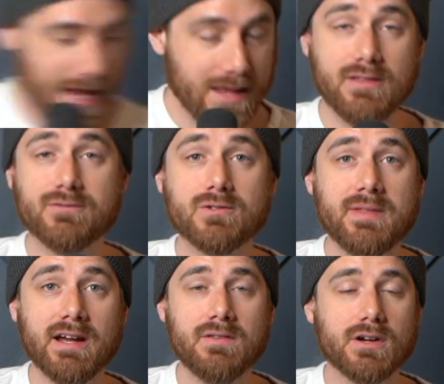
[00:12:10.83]
And then from
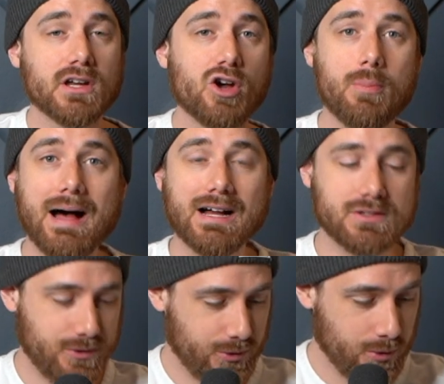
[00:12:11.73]
there, they're going to go back
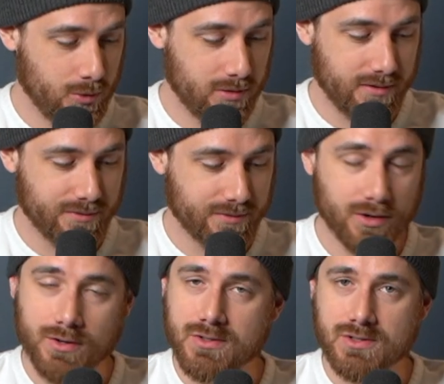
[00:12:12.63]
to the
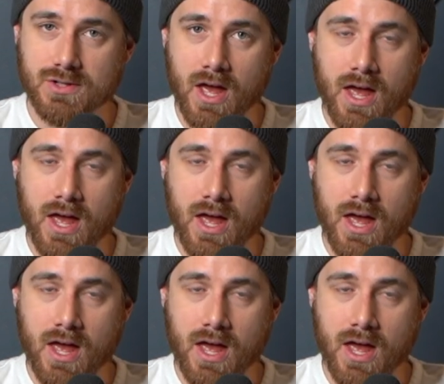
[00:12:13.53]
verse.